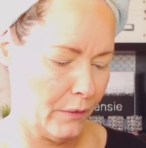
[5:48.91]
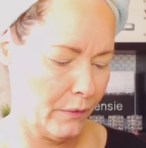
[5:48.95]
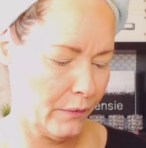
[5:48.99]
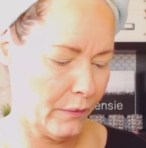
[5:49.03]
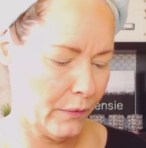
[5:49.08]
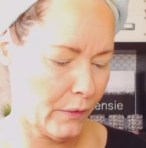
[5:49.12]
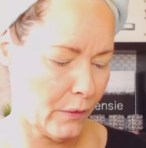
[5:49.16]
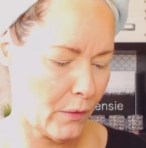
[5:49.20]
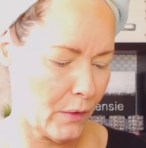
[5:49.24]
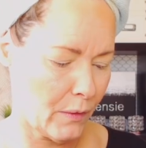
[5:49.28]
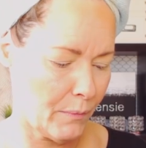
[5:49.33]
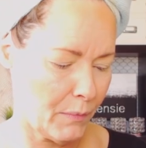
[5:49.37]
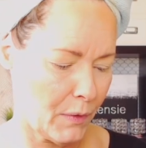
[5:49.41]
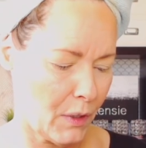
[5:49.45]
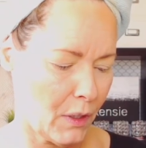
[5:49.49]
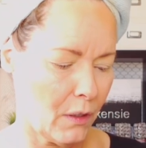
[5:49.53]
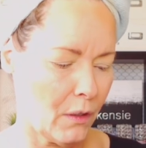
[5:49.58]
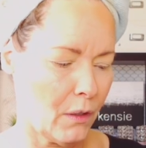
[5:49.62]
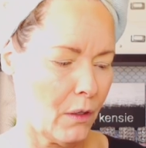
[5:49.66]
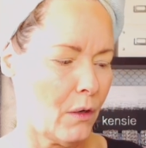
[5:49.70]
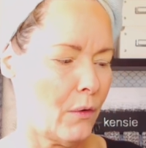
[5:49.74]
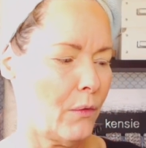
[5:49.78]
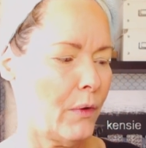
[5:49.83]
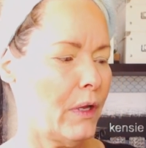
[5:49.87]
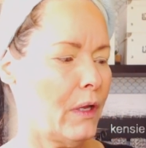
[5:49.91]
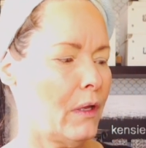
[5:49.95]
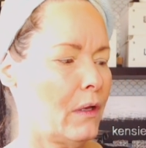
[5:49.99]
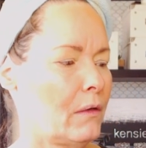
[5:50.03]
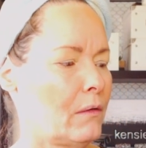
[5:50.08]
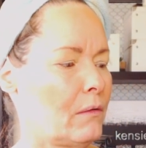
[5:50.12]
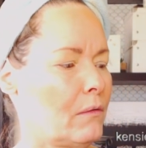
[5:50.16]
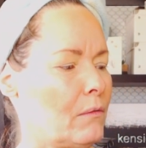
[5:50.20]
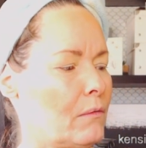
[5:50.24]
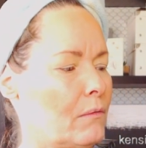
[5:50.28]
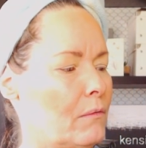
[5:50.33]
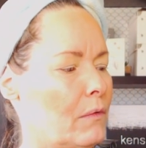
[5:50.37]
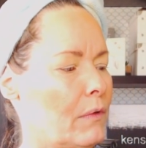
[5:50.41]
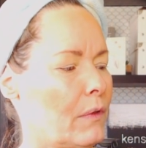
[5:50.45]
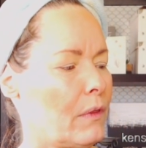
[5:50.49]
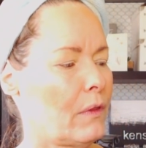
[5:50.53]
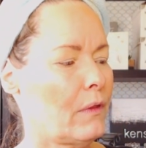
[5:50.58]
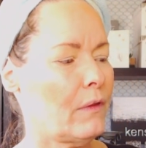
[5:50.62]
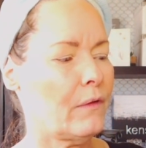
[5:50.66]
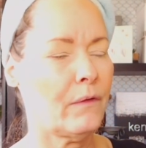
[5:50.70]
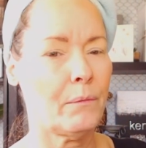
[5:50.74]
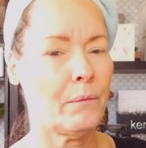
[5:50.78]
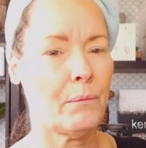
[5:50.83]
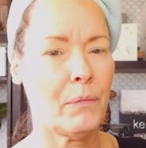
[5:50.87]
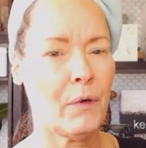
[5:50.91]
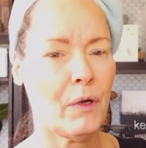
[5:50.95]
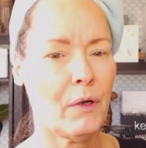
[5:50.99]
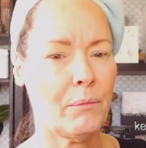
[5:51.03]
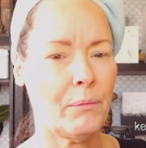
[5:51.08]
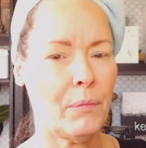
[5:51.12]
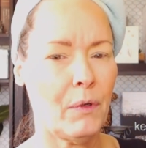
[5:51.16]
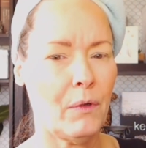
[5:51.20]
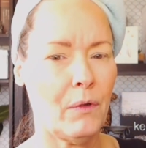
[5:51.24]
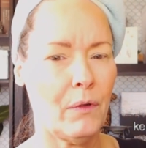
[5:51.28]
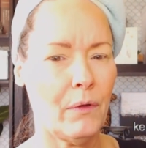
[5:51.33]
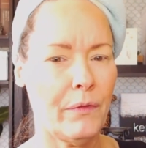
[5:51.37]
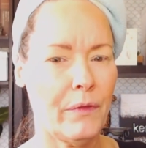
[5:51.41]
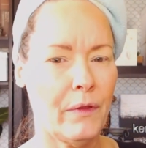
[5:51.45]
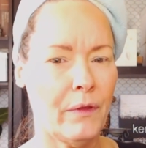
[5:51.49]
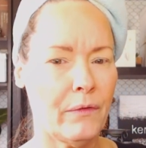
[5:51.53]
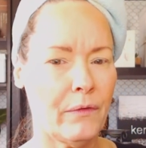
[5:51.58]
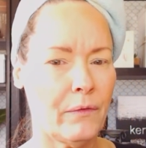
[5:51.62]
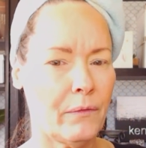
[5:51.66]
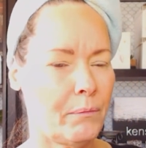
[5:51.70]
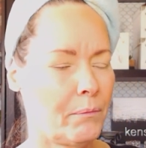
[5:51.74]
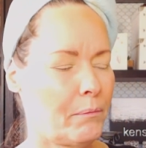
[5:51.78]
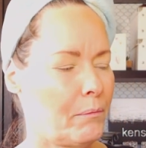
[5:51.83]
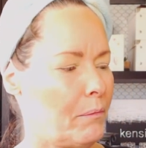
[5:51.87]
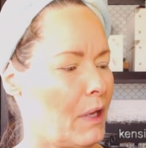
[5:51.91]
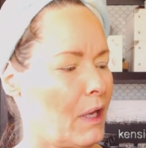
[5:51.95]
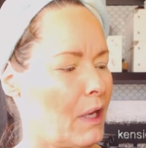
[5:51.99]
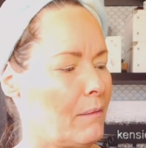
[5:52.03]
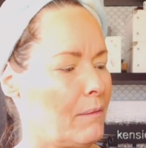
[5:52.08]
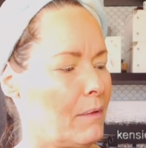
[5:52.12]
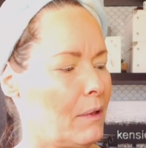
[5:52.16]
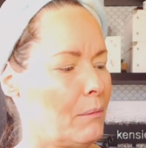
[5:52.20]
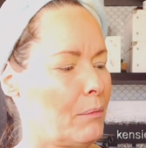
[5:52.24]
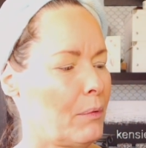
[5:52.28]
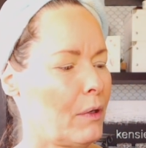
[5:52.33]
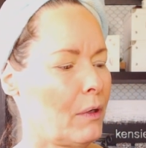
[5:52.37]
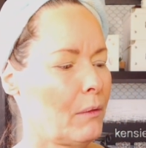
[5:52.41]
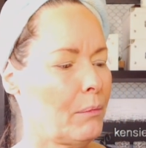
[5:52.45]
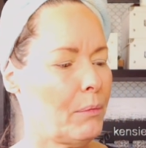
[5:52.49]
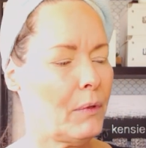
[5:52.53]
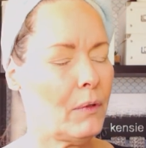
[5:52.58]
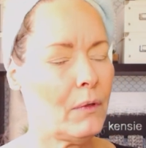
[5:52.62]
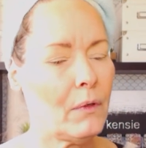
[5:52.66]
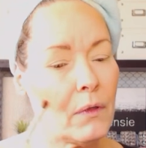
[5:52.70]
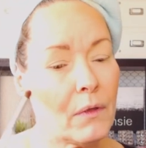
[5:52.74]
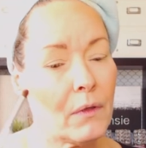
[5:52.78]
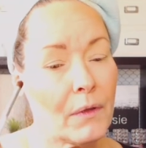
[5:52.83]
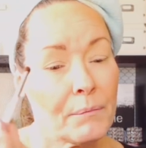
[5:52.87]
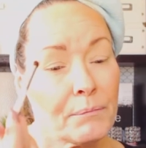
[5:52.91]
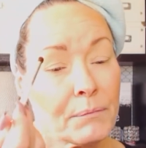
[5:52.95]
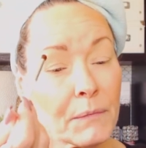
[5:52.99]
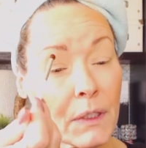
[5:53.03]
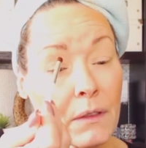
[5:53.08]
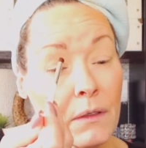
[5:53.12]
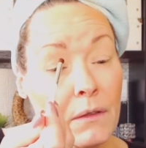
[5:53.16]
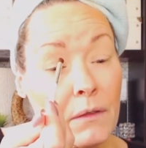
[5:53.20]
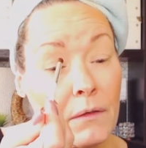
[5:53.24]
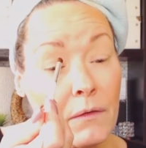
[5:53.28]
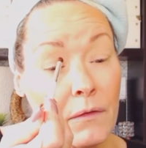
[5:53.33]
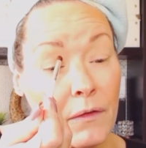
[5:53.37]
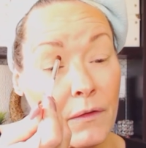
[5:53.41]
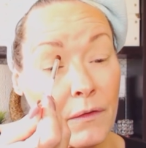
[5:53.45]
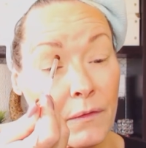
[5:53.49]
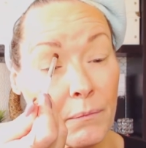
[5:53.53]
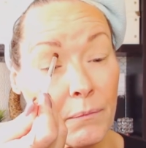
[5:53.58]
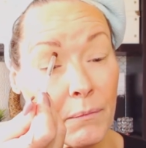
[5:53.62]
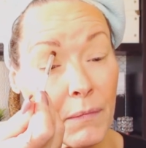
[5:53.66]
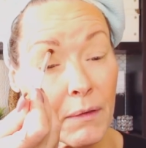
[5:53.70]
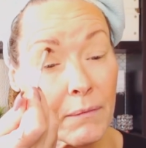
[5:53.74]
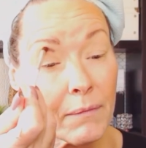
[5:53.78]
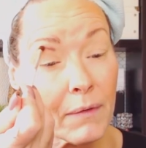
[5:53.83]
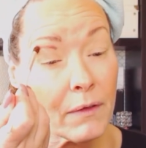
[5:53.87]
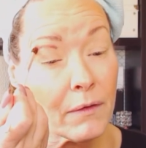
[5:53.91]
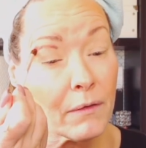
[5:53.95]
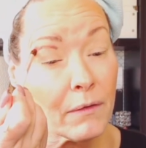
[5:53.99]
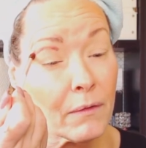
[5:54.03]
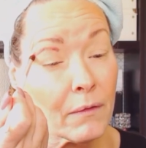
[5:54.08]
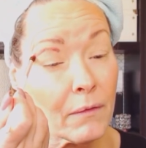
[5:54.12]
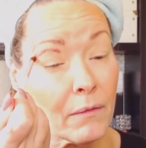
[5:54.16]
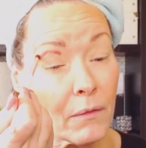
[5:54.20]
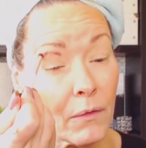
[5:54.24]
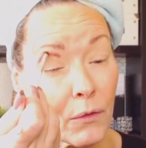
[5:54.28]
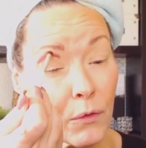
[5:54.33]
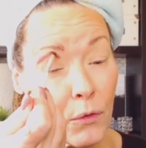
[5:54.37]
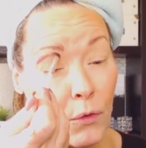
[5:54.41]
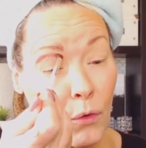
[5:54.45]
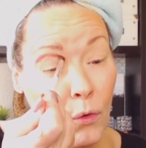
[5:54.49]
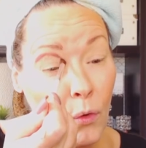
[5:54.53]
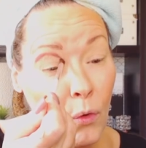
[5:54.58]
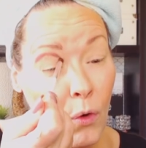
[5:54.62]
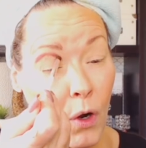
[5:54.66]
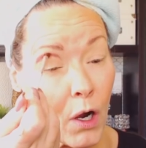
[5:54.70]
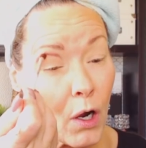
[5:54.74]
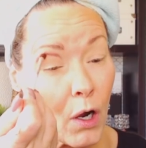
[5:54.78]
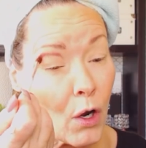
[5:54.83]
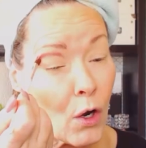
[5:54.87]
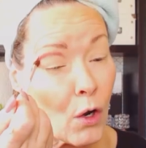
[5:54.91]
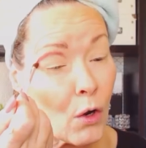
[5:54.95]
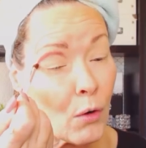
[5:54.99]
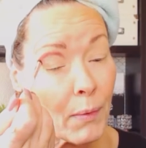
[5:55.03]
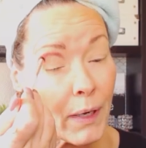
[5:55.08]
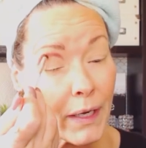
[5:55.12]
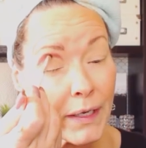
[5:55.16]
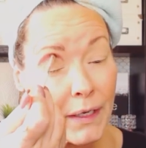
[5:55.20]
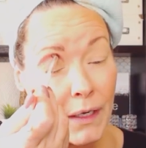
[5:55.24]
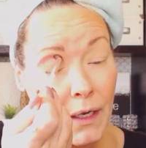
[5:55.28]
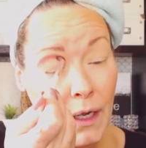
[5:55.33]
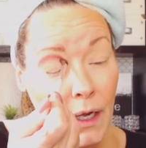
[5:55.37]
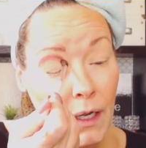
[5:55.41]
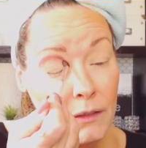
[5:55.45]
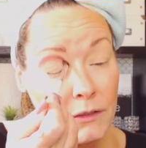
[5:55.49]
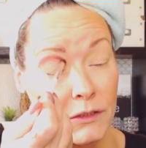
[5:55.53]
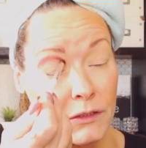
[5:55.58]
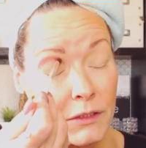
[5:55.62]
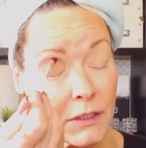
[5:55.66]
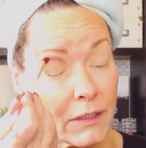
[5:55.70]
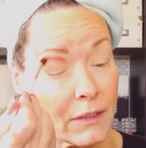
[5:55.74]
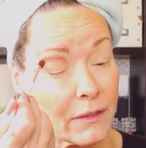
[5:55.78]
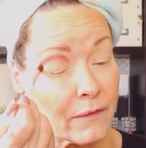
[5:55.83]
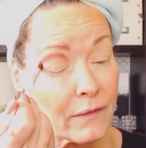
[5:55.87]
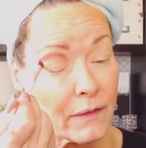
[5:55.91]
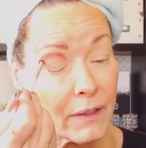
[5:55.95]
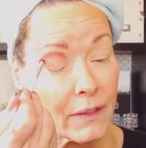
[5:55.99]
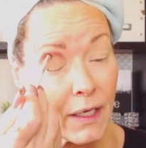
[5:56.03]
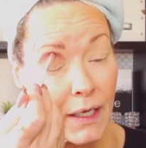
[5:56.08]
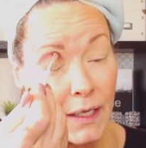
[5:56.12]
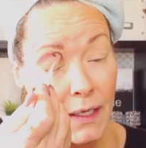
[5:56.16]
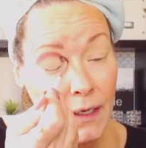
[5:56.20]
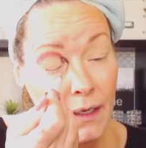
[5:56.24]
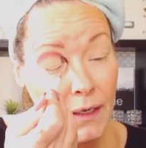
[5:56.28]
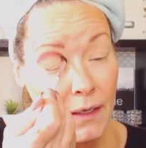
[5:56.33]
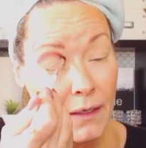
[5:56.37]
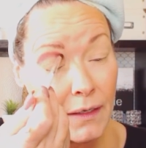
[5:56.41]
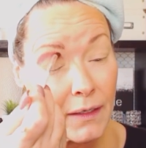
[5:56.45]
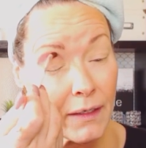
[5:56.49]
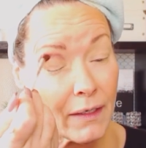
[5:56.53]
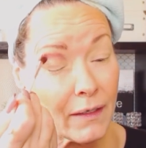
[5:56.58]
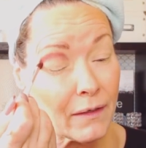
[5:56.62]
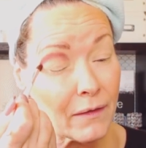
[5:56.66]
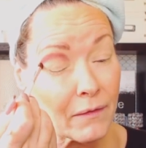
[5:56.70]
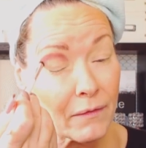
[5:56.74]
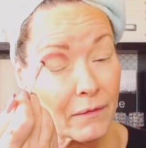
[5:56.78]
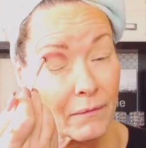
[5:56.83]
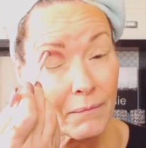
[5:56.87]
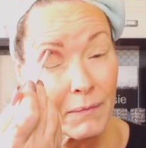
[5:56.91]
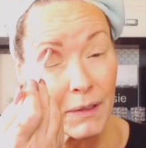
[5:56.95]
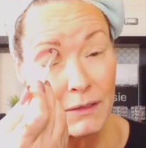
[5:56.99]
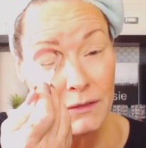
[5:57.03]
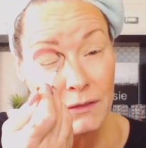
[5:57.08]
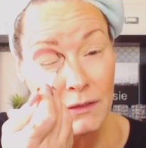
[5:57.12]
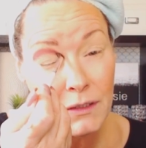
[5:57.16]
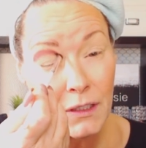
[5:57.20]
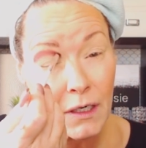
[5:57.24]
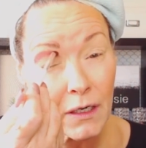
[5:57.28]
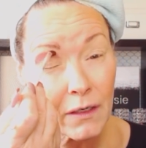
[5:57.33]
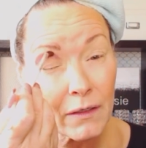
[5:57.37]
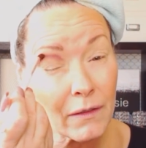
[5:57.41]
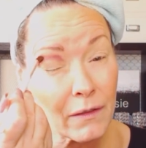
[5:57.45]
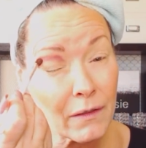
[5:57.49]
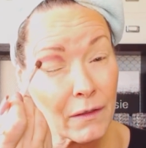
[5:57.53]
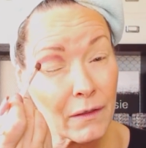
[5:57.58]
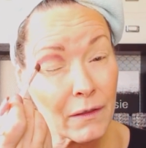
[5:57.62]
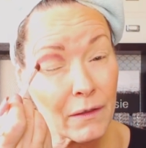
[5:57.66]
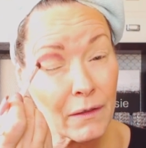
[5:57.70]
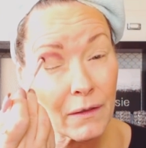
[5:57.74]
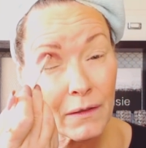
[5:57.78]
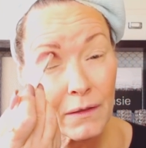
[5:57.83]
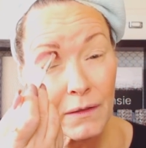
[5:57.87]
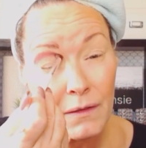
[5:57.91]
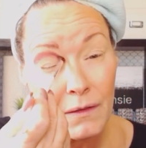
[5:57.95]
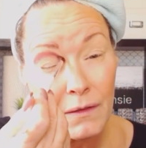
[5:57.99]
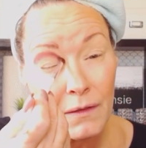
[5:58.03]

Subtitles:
So I'm going to go in with this purple, this baby purple. I'm going to just maybe do, oh my gosh, it is not, it is much darker